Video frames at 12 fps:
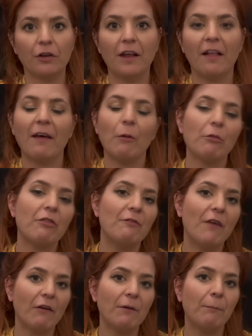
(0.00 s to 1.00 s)
Now that was
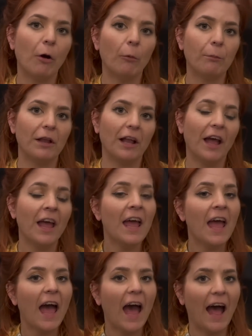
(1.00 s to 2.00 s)
very popular
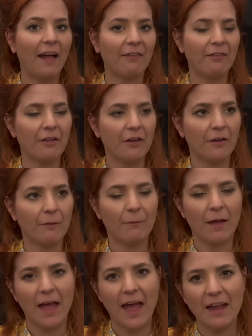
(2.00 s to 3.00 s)
at the
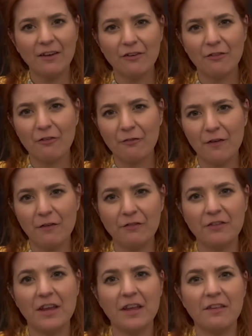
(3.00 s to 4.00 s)
end of the
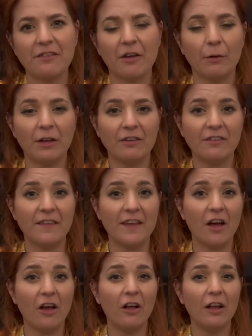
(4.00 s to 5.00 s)
50s, going into the
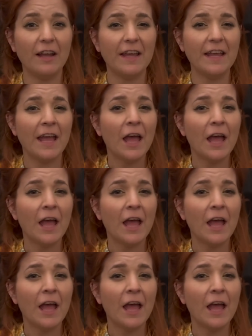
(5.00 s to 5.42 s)
early,